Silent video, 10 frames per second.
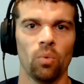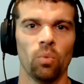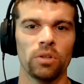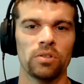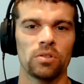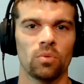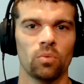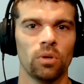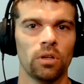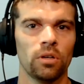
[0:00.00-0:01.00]

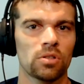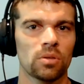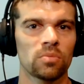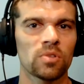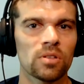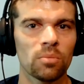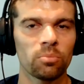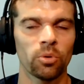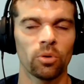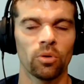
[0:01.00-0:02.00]
What are some
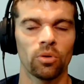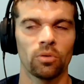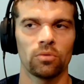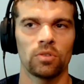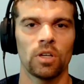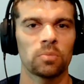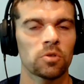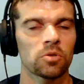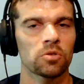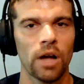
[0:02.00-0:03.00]
simple
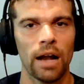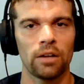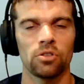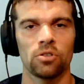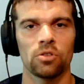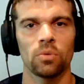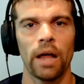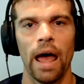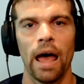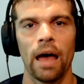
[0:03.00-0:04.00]
tips or strategies you would
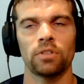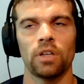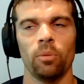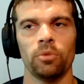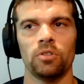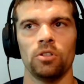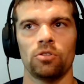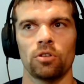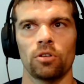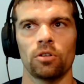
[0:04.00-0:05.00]
have to help a
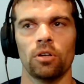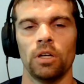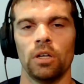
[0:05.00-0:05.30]
teacher